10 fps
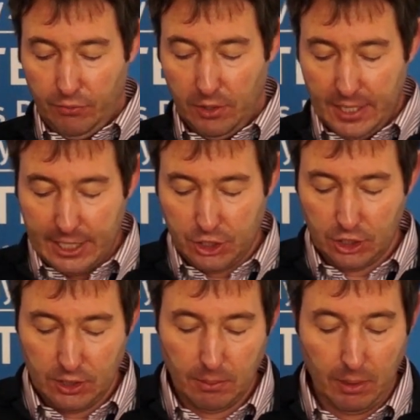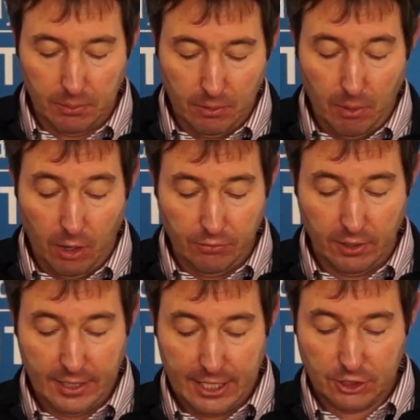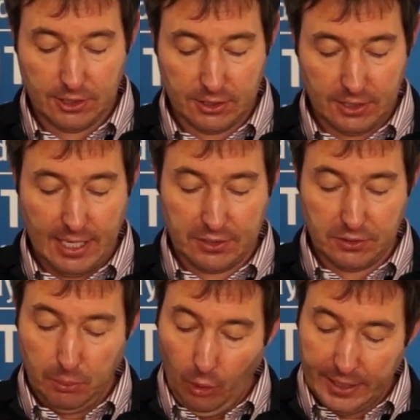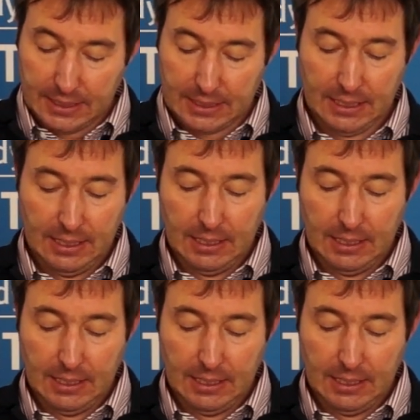foundations is a case in point.